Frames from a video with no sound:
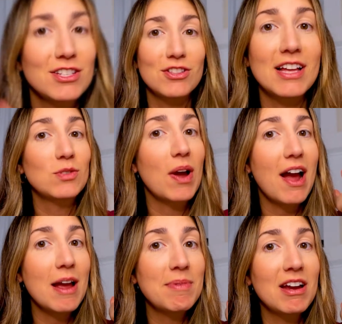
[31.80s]
So that's why
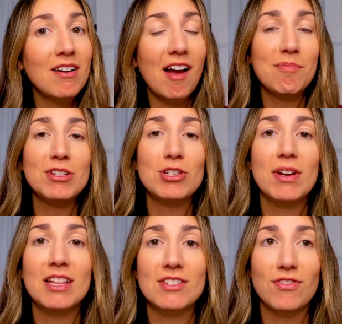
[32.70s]
I'm here. I've been
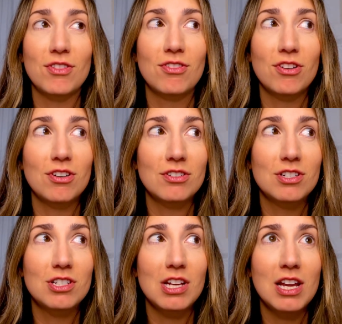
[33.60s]
doing this for
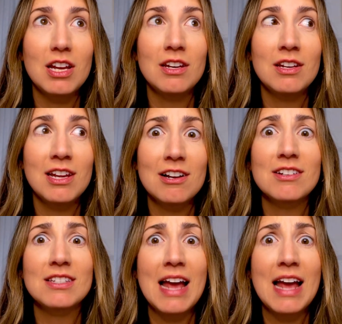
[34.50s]
13 years